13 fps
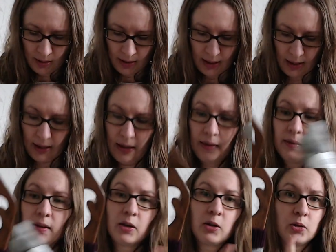and
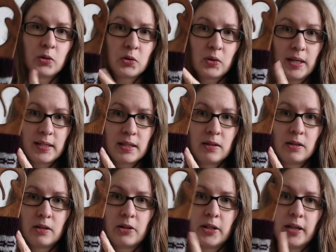the contrast
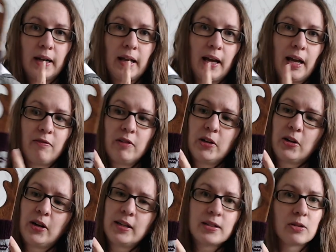color that I have here
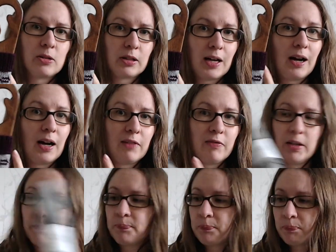is called Have.
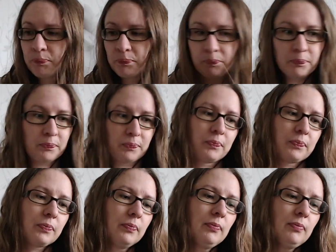
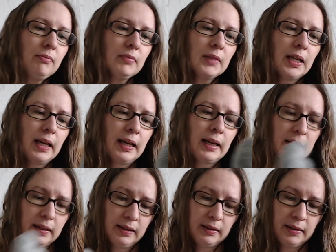
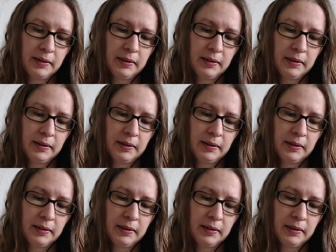And